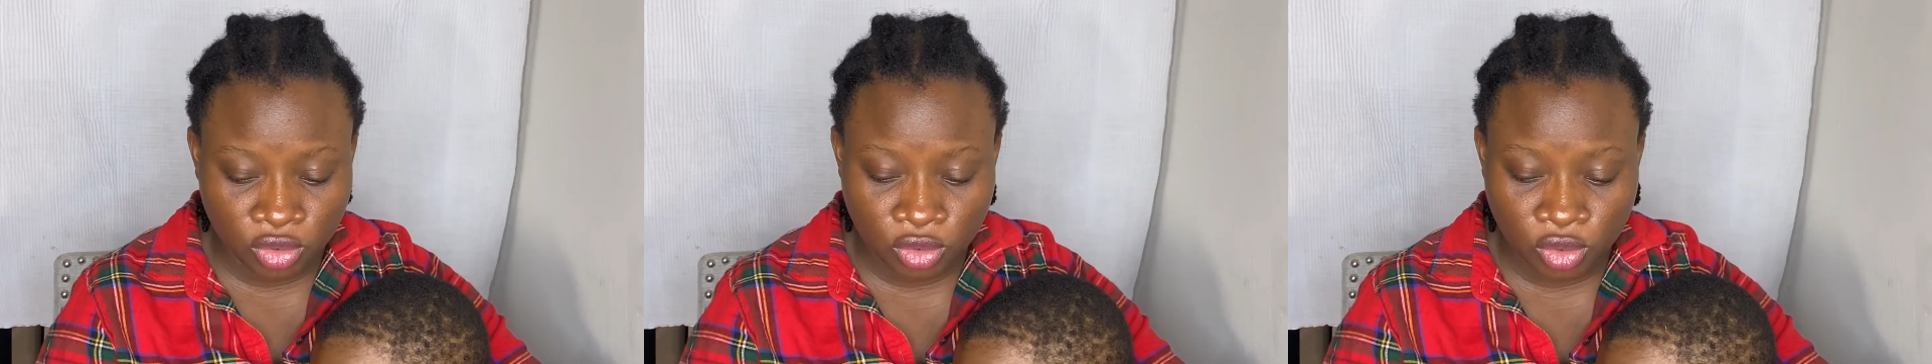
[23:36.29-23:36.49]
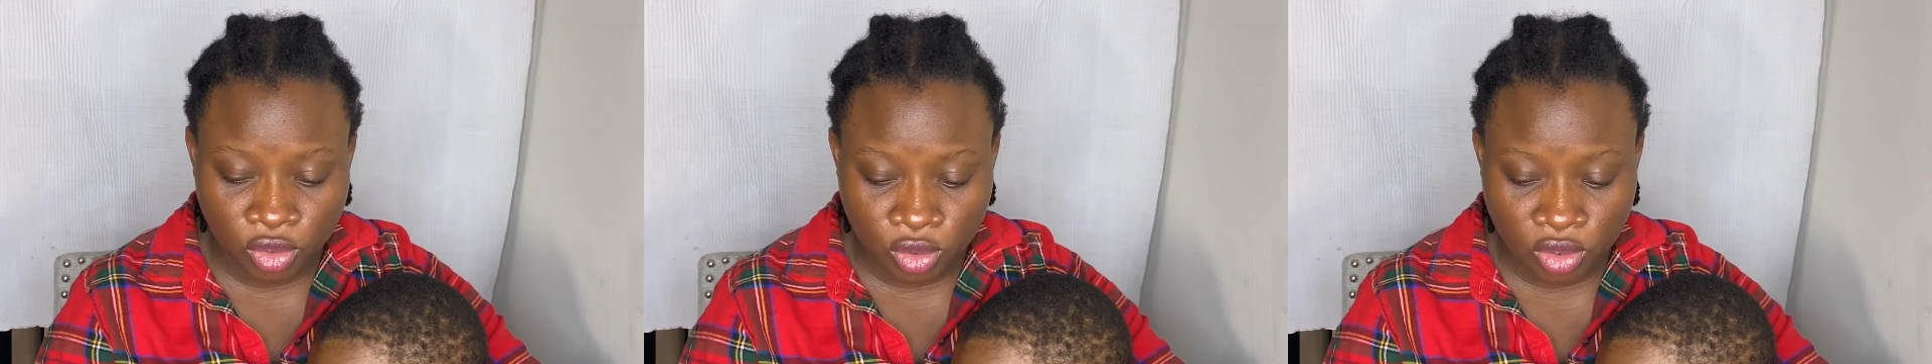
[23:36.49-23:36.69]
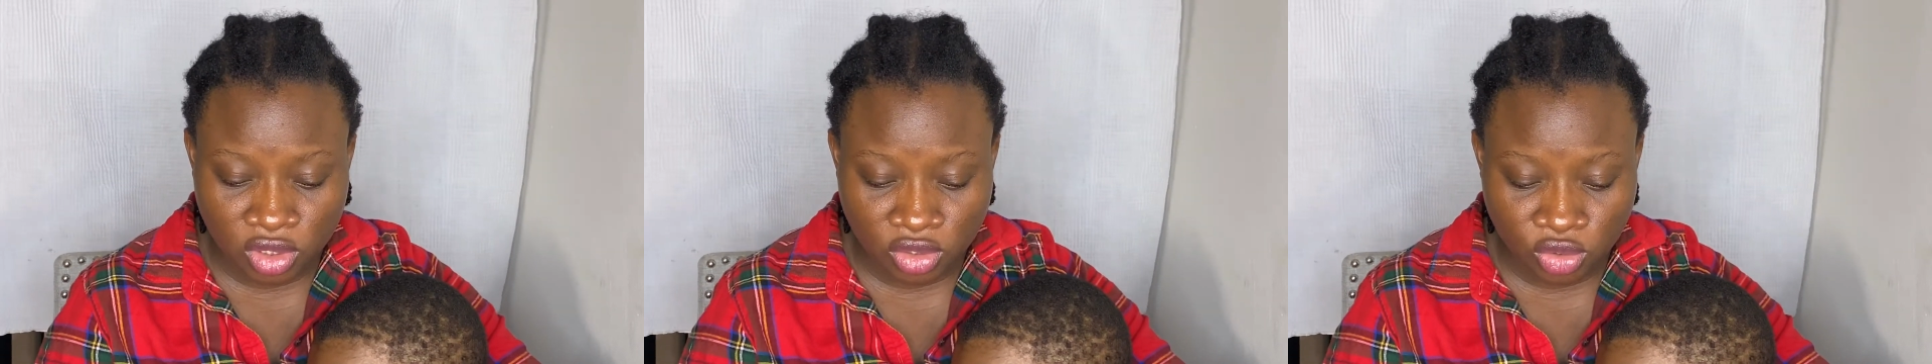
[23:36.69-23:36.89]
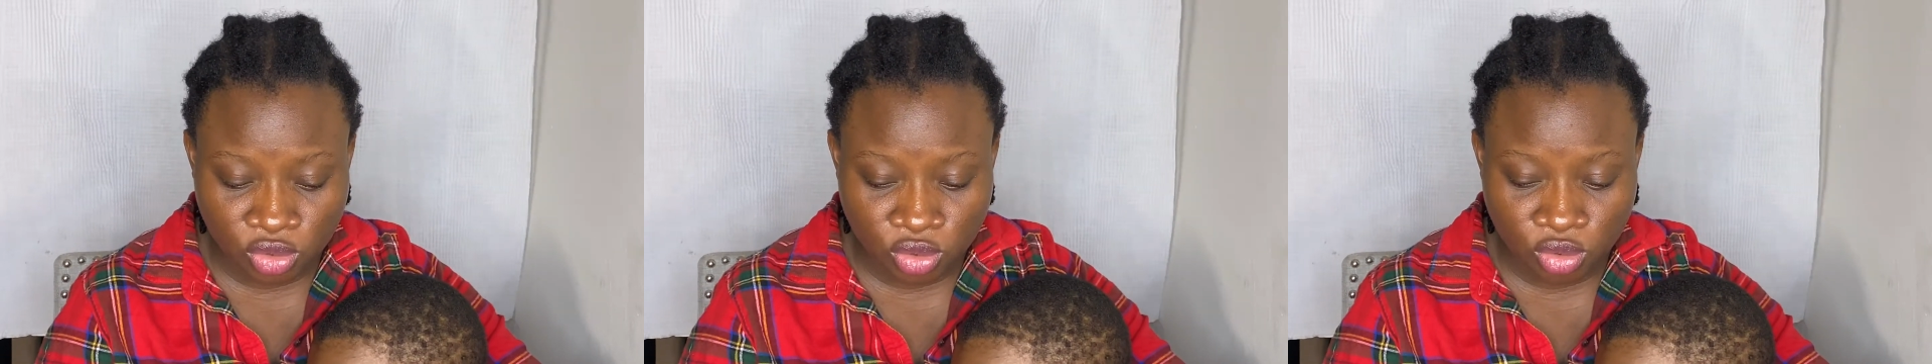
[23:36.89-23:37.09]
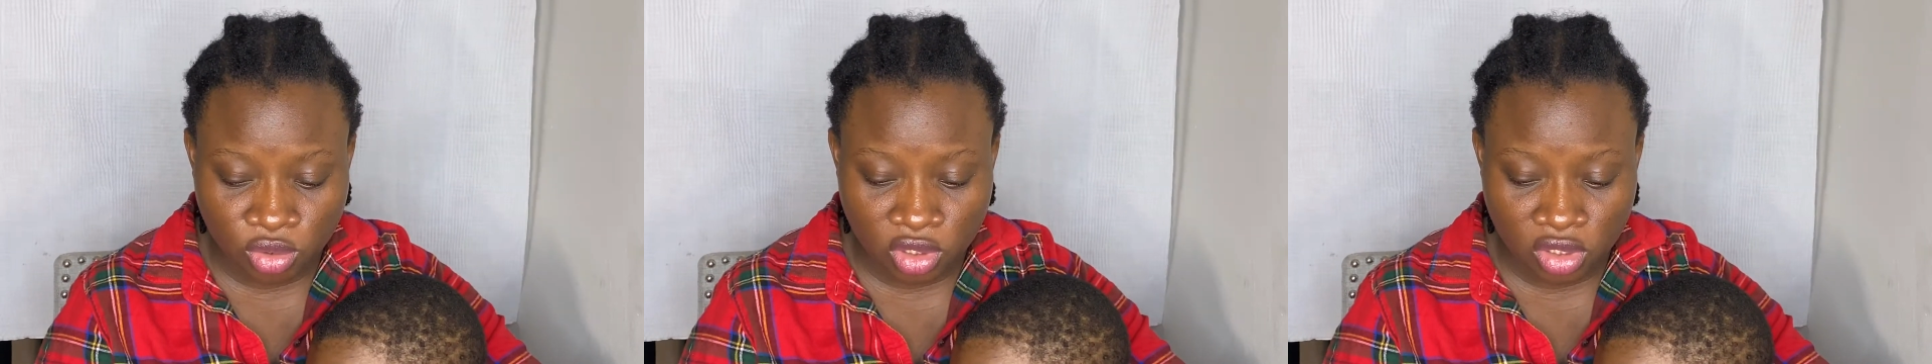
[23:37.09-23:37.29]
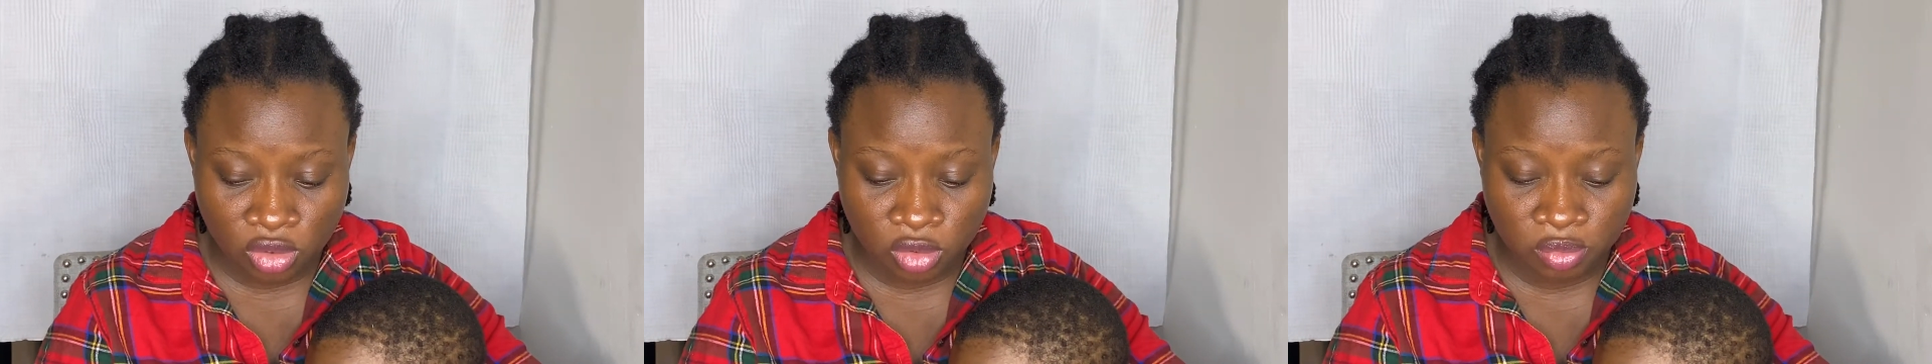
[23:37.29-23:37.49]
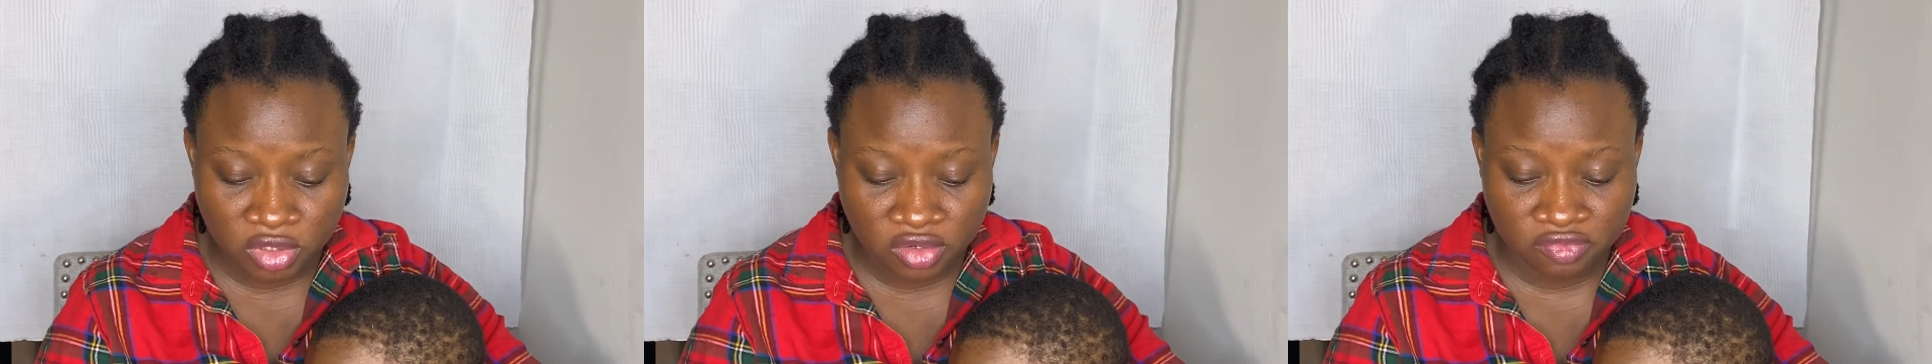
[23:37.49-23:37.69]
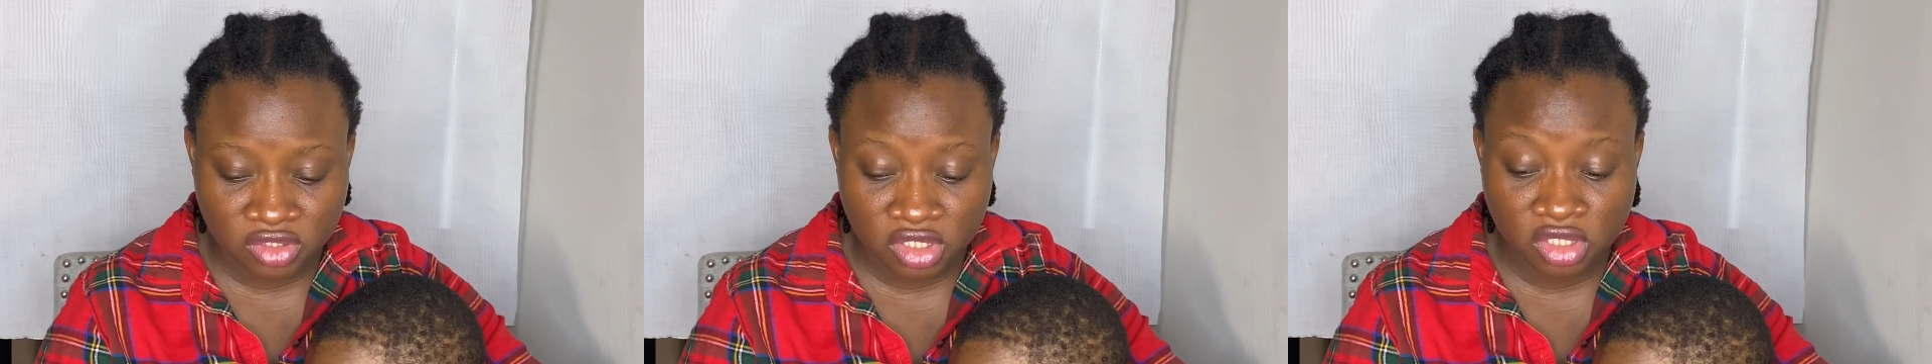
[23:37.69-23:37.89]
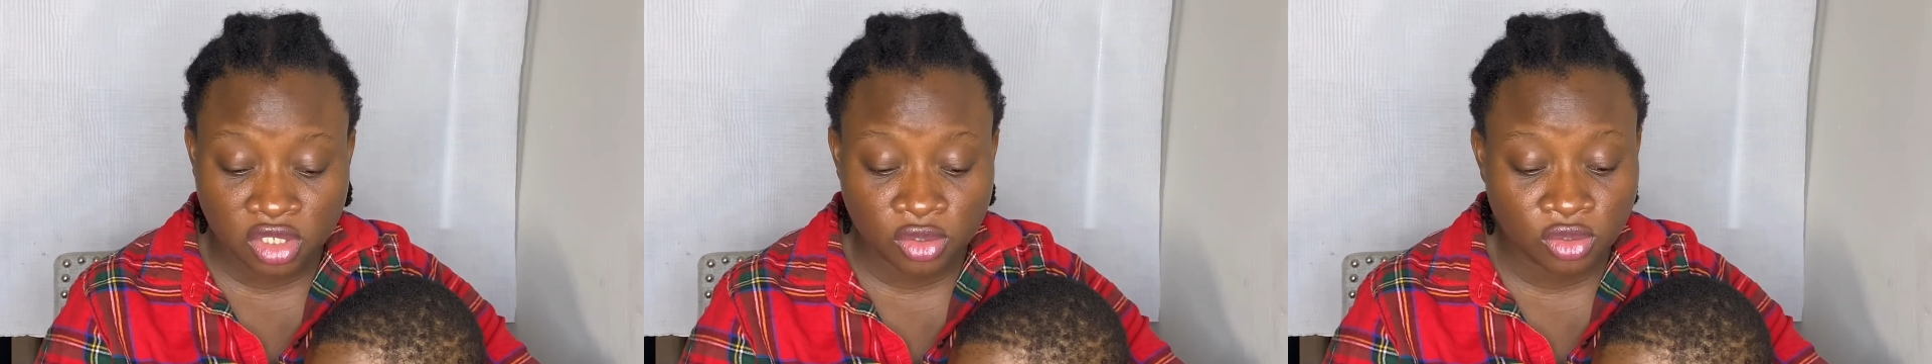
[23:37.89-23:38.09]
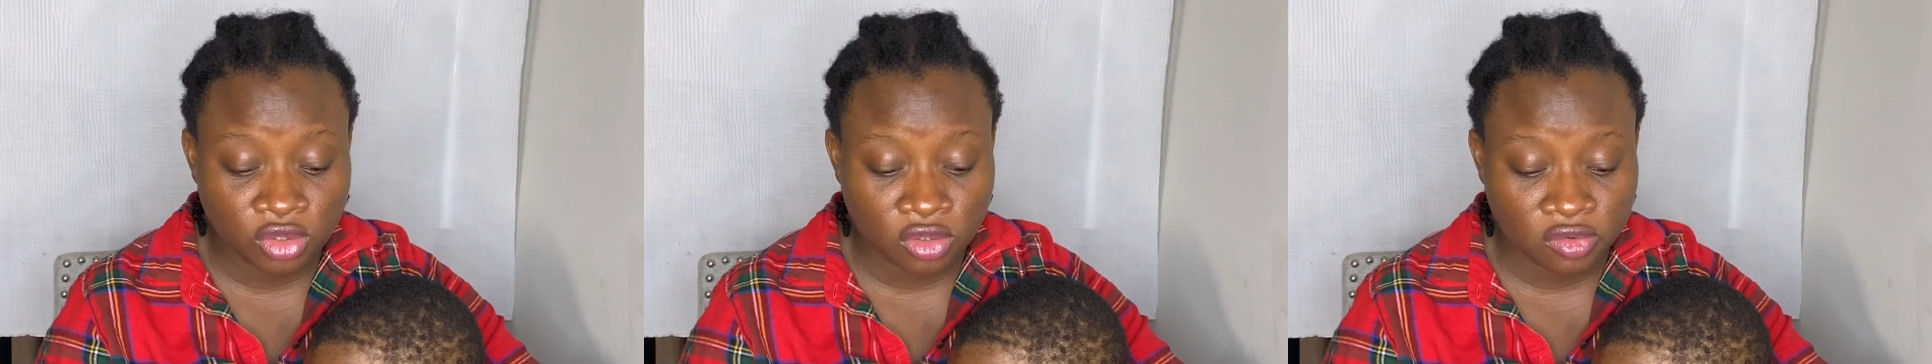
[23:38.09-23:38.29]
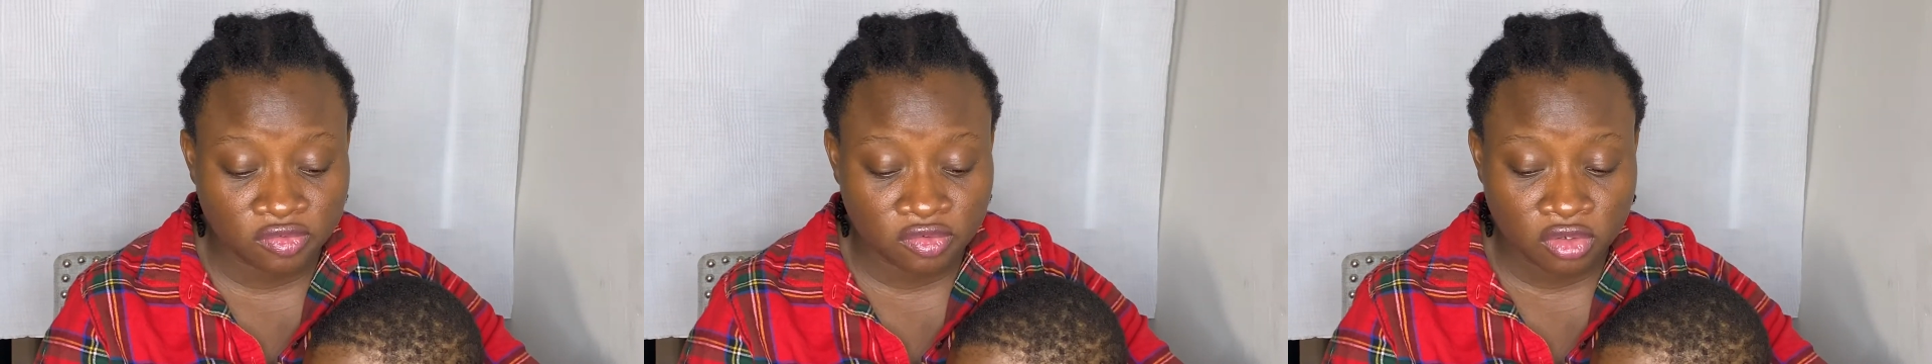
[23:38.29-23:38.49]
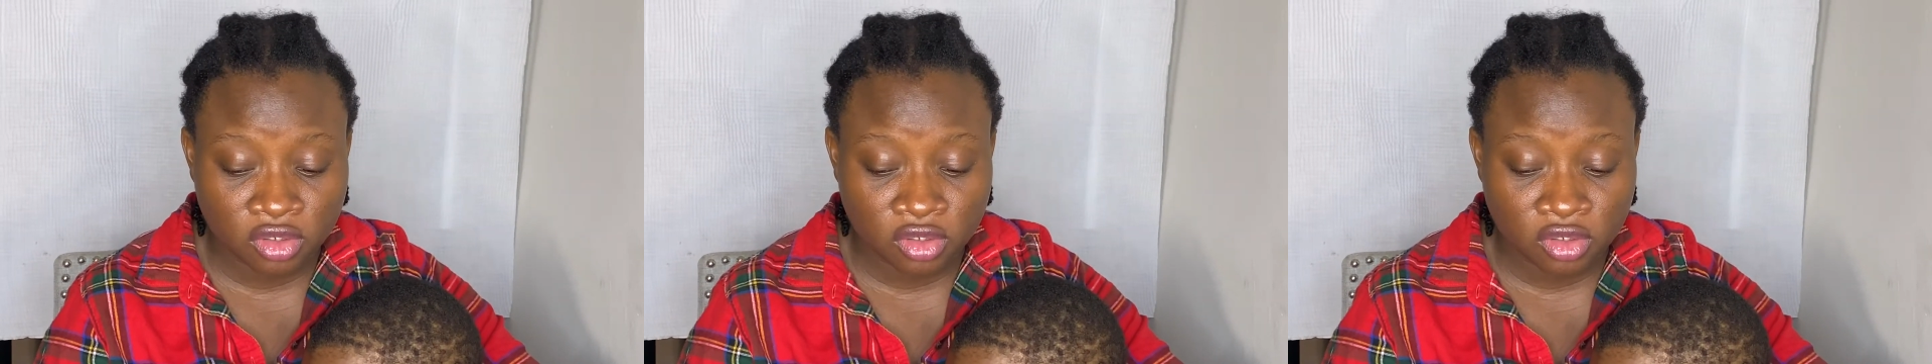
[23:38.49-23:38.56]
go into a little bit of details of